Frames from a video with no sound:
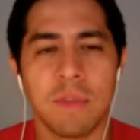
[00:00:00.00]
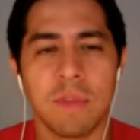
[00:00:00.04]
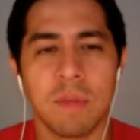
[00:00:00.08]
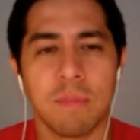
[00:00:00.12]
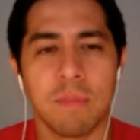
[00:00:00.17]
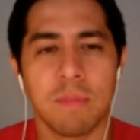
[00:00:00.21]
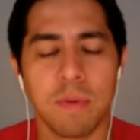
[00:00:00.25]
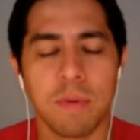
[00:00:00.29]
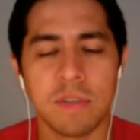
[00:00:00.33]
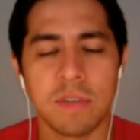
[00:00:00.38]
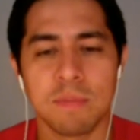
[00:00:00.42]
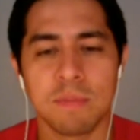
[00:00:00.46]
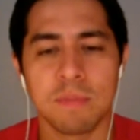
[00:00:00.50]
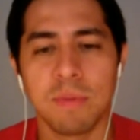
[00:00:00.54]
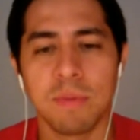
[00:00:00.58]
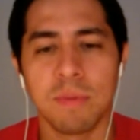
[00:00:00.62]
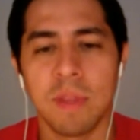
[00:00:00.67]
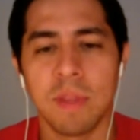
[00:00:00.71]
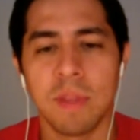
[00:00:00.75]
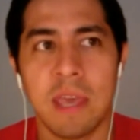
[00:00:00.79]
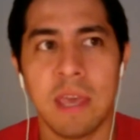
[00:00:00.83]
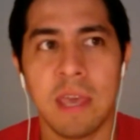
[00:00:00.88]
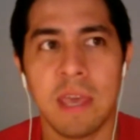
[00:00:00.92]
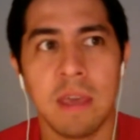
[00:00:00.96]
The person
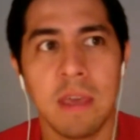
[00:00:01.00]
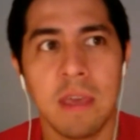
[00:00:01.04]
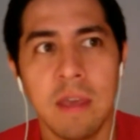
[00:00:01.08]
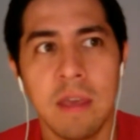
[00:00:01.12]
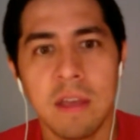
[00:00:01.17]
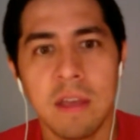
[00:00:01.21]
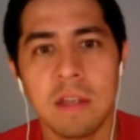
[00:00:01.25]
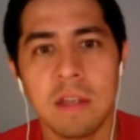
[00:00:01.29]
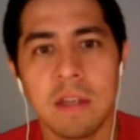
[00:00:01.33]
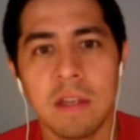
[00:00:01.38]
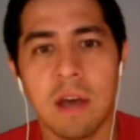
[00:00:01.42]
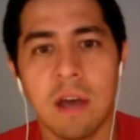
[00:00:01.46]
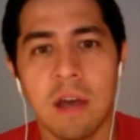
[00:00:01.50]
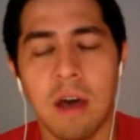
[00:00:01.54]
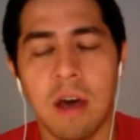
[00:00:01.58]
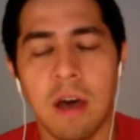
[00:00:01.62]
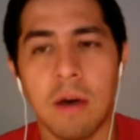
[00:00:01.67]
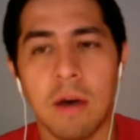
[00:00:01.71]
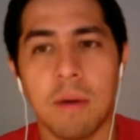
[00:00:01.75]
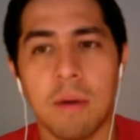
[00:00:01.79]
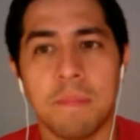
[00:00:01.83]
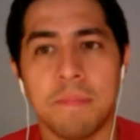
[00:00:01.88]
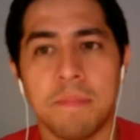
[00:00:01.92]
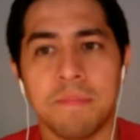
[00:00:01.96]
playing
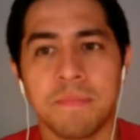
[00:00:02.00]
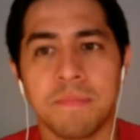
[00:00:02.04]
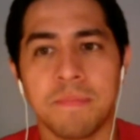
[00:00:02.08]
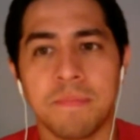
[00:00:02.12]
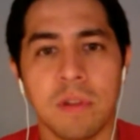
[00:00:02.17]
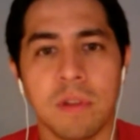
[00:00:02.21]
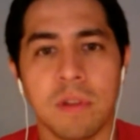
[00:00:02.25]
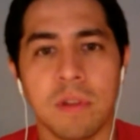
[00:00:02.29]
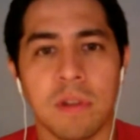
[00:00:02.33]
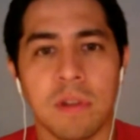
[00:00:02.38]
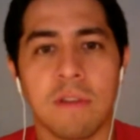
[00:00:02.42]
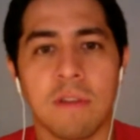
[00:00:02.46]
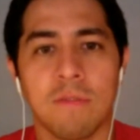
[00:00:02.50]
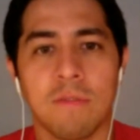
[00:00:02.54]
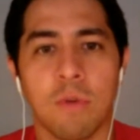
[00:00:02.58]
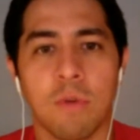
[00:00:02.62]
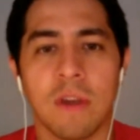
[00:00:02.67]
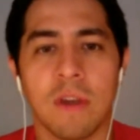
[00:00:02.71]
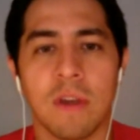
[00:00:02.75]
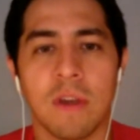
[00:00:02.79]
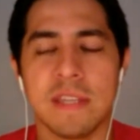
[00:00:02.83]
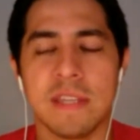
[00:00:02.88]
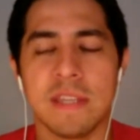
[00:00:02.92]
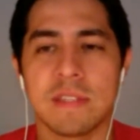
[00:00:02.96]
Lark
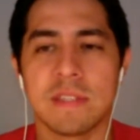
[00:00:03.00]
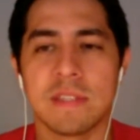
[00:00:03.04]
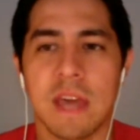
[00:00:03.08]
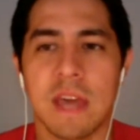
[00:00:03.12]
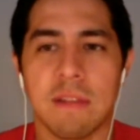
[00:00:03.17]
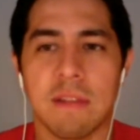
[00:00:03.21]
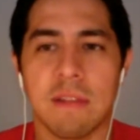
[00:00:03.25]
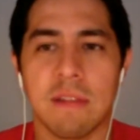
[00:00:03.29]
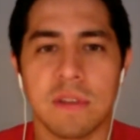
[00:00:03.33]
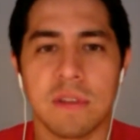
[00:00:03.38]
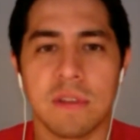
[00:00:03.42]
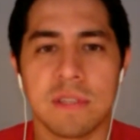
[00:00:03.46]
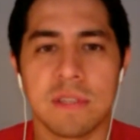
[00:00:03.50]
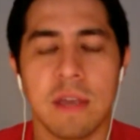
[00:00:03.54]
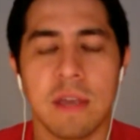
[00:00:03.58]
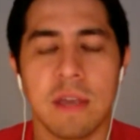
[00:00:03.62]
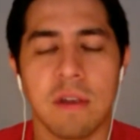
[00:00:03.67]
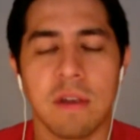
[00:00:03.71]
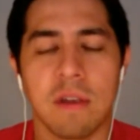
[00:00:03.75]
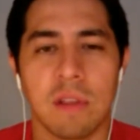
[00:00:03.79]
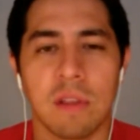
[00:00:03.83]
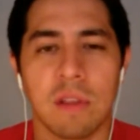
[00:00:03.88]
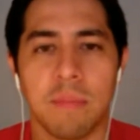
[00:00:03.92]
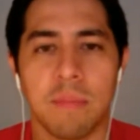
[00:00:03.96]
Voorhees kind of looks like
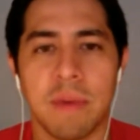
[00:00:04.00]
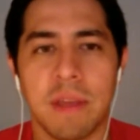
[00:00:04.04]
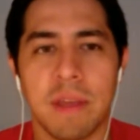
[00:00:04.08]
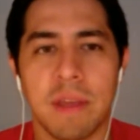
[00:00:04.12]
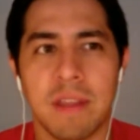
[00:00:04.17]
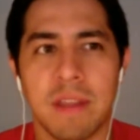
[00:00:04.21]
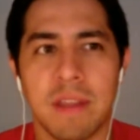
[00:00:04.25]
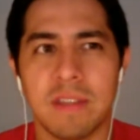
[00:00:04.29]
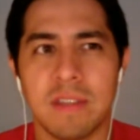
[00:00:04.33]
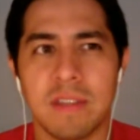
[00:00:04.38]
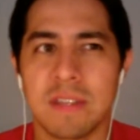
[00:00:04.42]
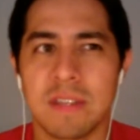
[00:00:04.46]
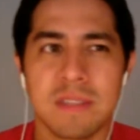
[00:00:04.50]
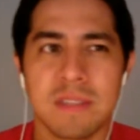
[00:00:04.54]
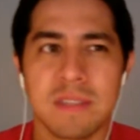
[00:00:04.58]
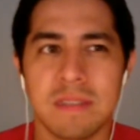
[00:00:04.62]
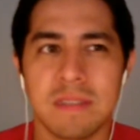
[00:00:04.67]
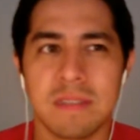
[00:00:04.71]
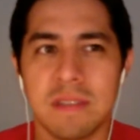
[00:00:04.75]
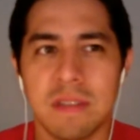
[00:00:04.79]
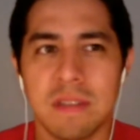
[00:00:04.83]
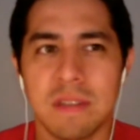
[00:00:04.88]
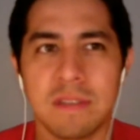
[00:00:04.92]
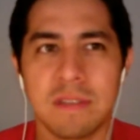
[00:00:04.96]
her a little bit, and
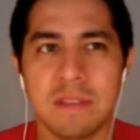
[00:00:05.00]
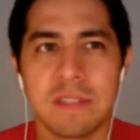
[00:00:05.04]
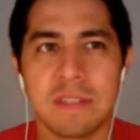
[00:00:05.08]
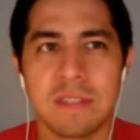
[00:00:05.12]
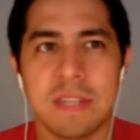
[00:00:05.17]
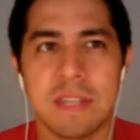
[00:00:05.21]
Dustin